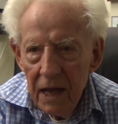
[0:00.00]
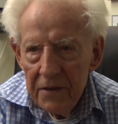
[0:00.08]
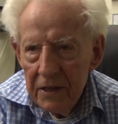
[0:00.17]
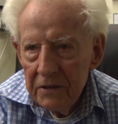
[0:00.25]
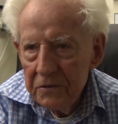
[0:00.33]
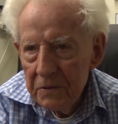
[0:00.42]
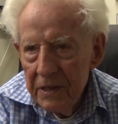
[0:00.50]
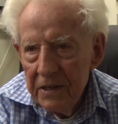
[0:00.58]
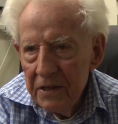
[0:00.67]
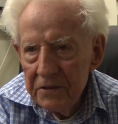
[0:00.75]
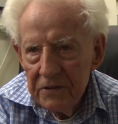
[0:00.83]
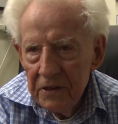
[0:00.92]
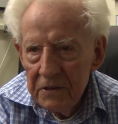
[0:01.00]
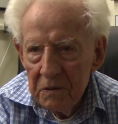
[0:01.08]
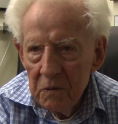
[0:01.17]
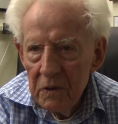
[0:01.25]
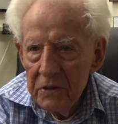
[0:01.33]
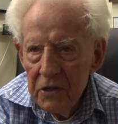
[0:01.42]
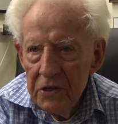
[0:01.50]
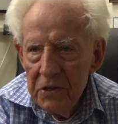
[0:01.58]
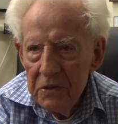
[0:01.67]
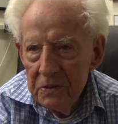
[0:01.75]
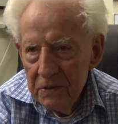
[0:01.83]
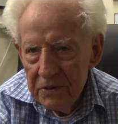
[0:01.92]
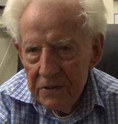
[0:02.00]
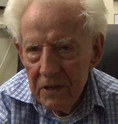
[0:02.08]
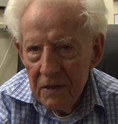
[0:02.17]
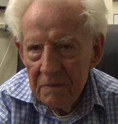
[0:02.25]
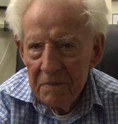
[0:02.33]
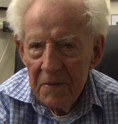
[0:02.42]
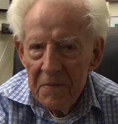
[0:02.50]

I think, 3 dozen under one huge stump.